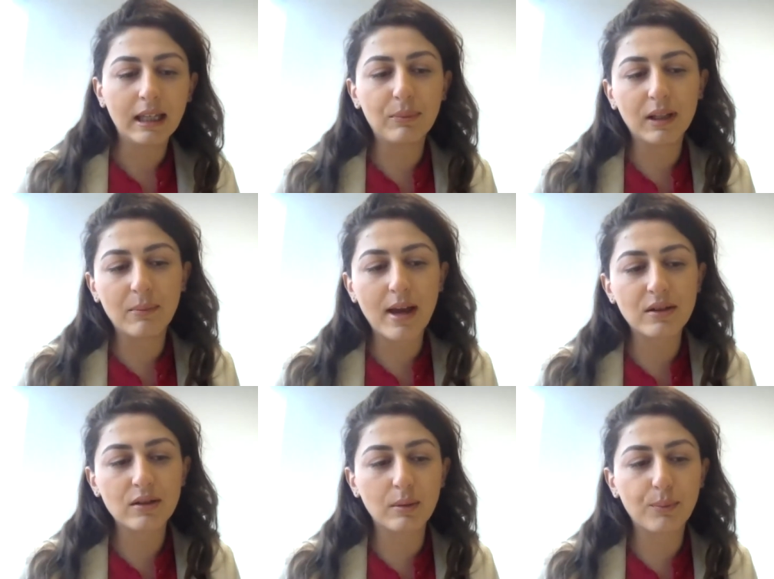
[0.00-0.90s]

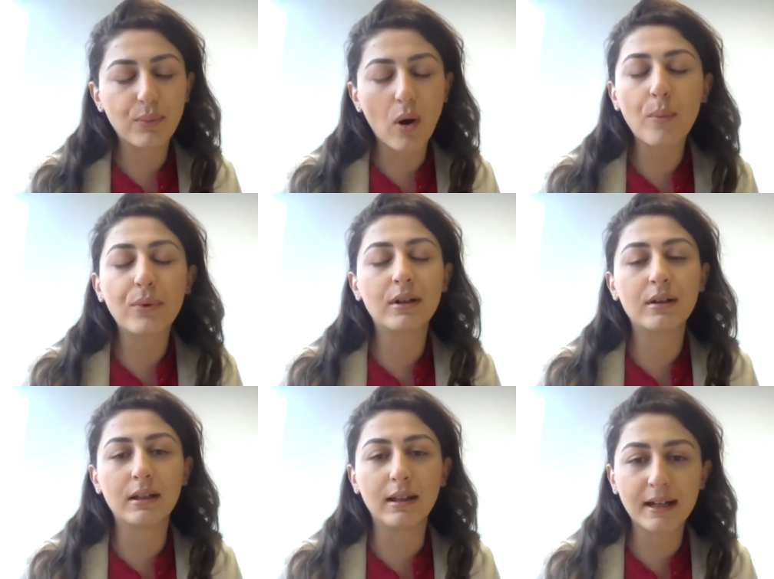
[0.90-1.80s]
implement a
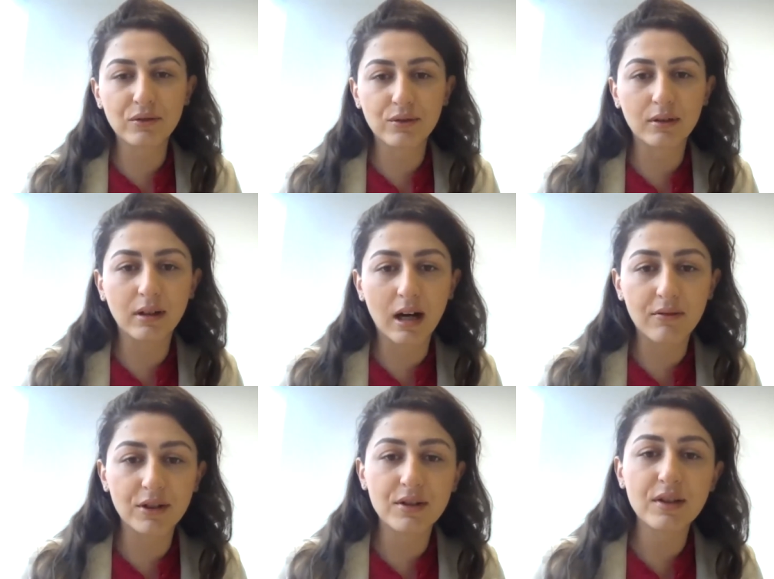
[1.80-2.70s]
proper electoral
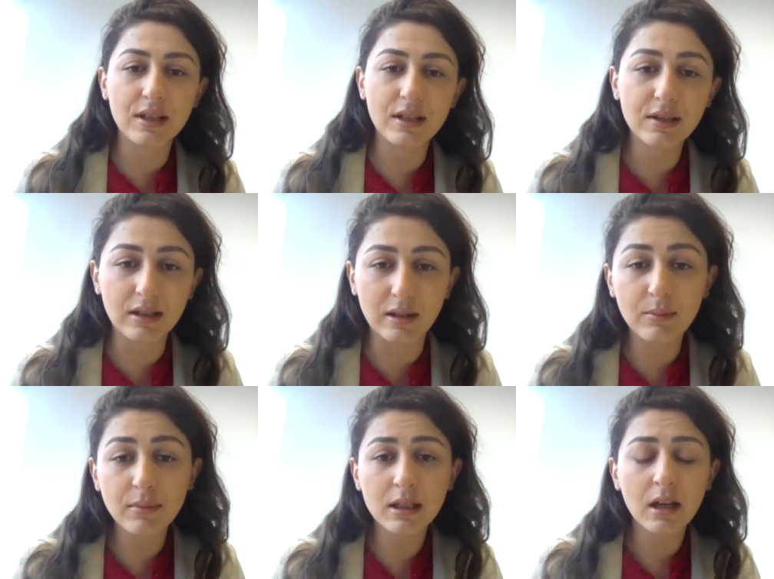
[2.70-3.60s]
governance
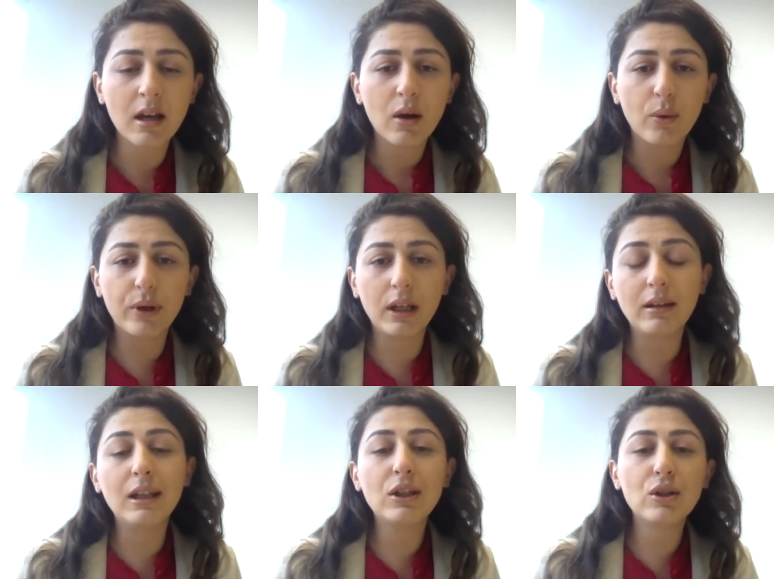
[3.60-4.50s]
system,
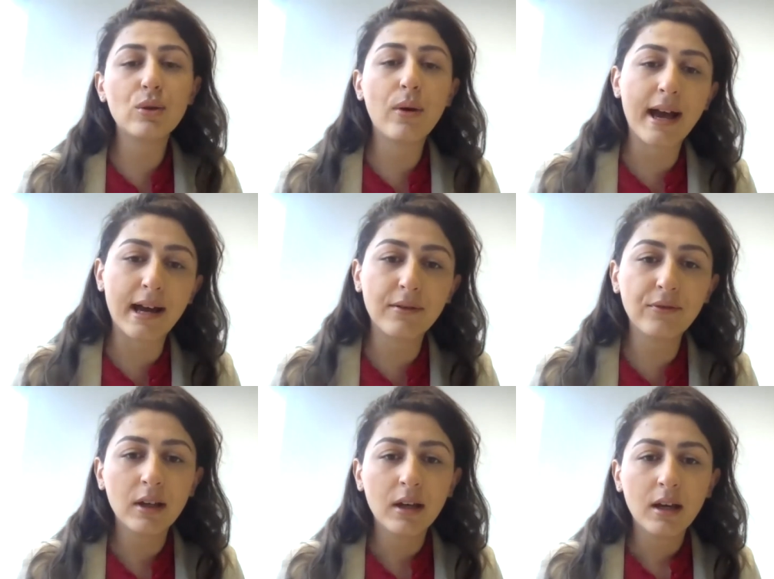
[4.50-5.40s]
we need to
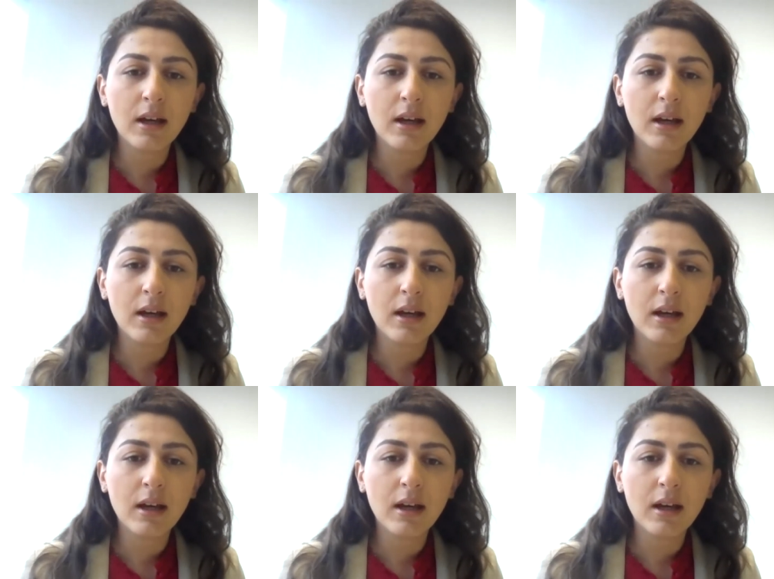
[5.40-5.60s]
have